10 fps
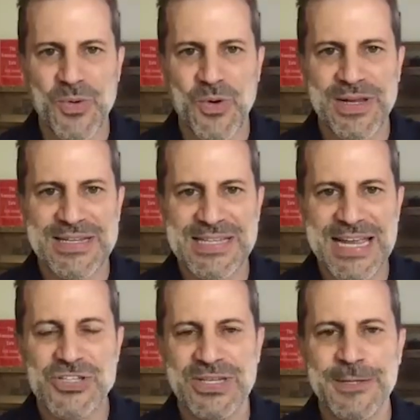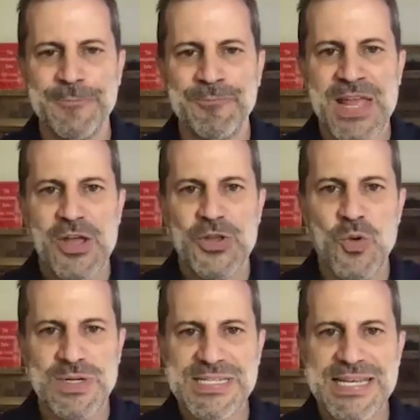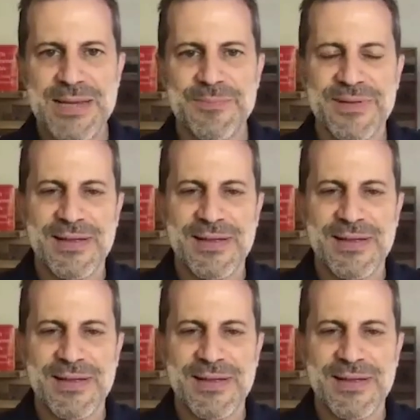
organization, your team